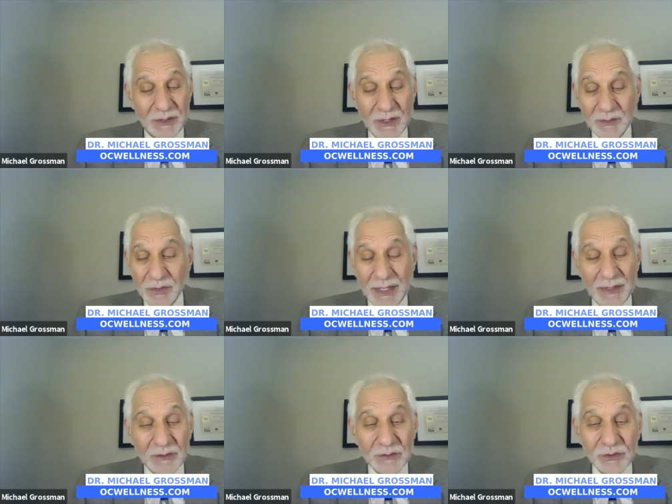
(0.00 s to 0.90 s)
hips,
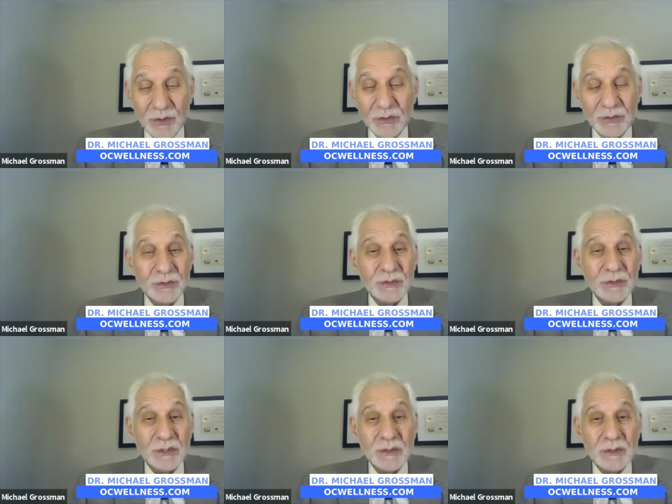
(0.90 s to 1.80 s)
ankles,
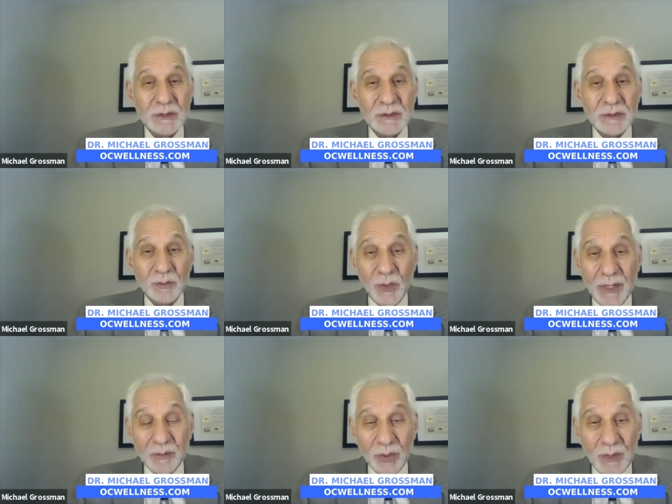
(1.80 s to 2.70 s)
shoulders,
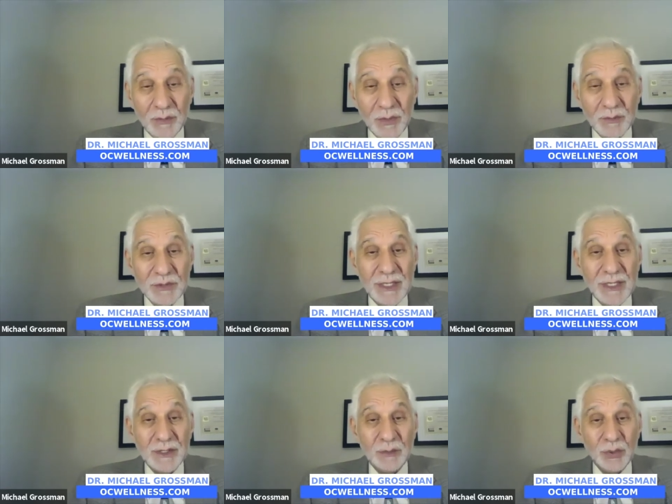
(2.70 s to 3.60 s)
brain problems,
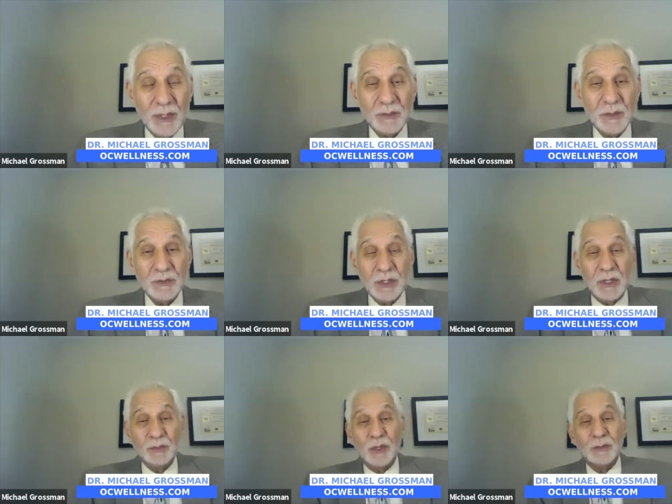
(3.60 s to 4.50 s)
kidney problems,
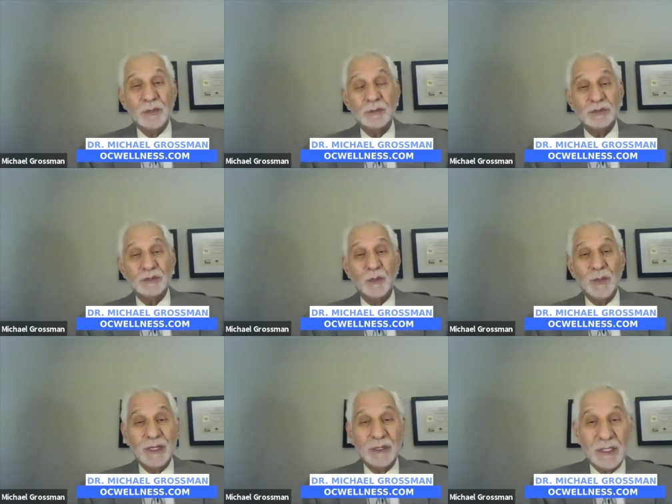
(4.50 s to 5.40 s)
heart problems, so
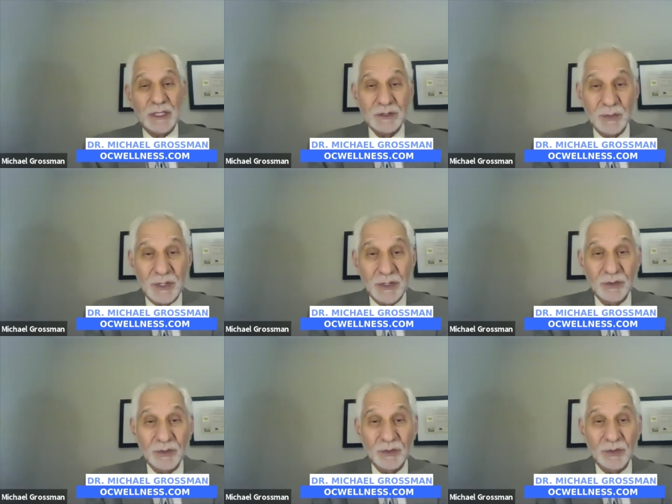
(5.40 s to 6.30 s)
many things we
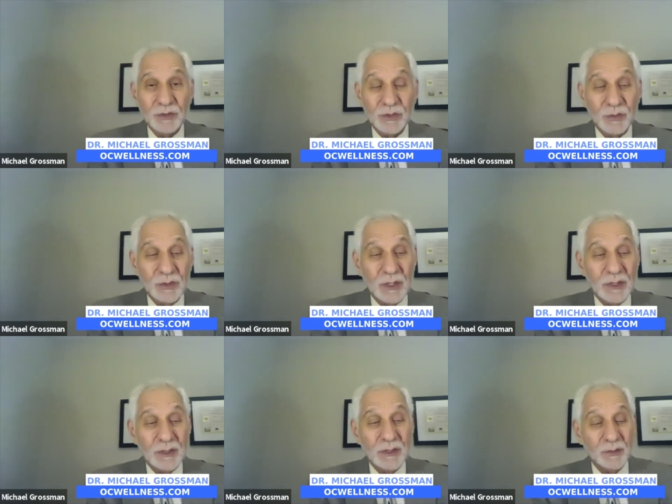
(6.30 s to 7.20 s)
can use
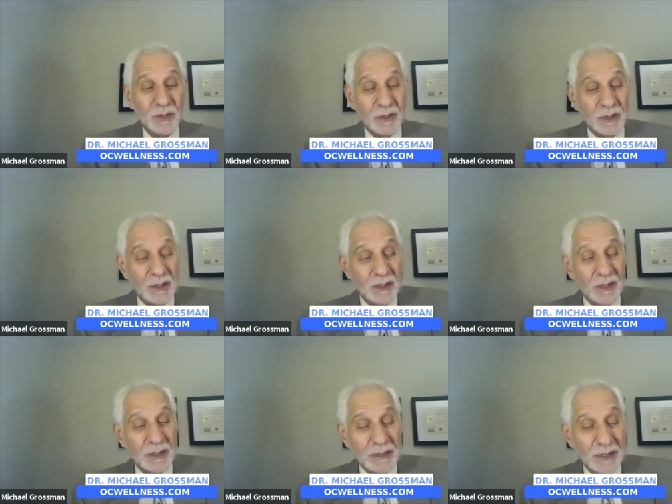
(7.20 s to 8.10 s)

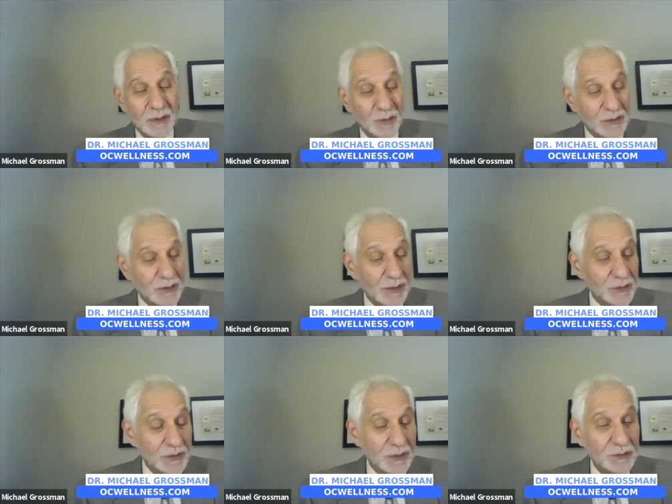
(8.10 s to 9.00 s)
and heal with stem
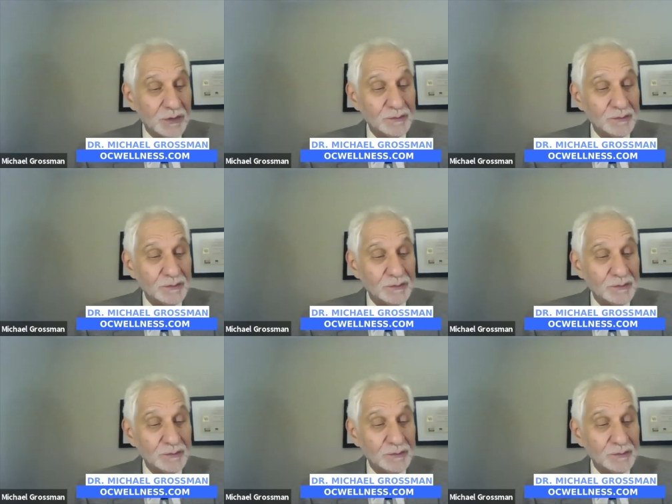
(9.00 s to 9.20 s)
cells.